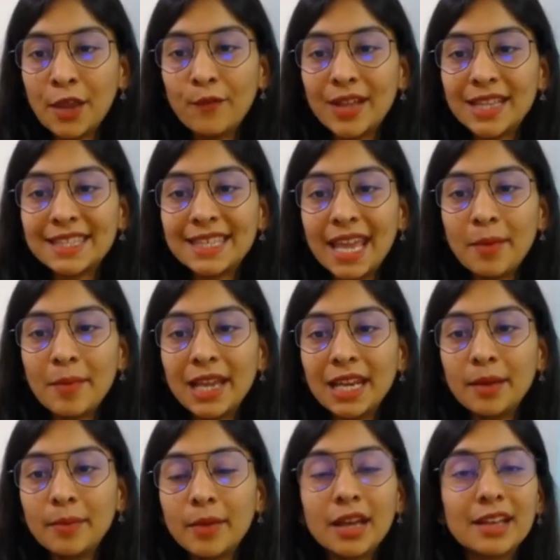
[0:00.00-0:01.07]
When same,
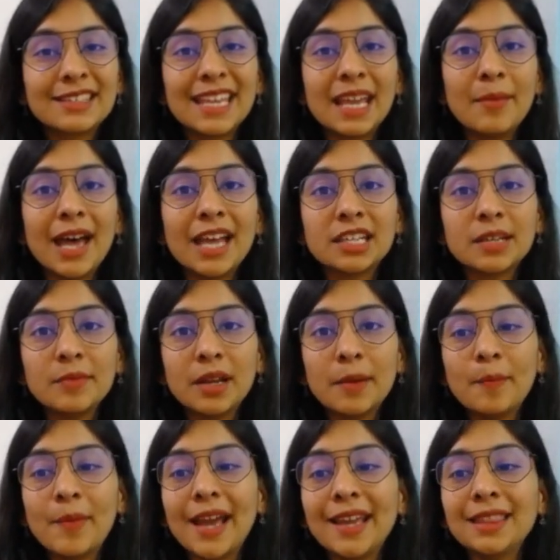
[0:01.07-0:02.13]
uh, same atom
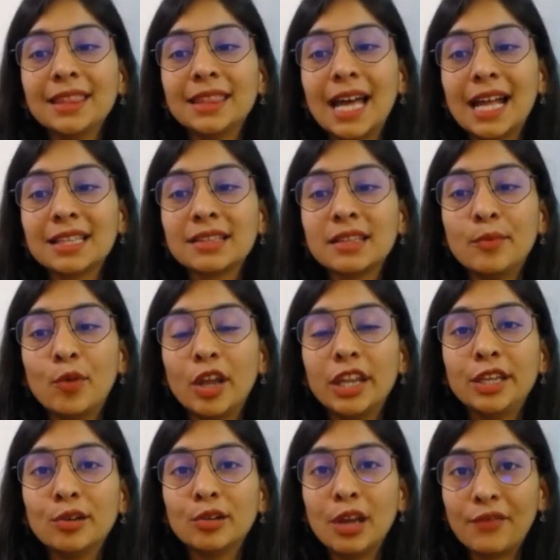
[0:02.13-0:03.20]
combine, that's the
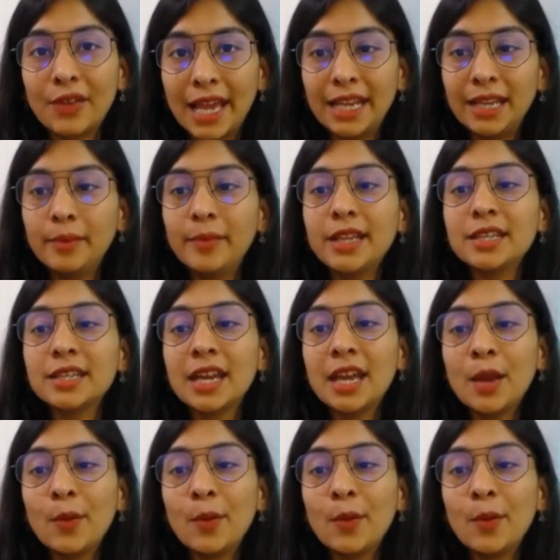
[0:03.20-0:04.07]
molecule of element.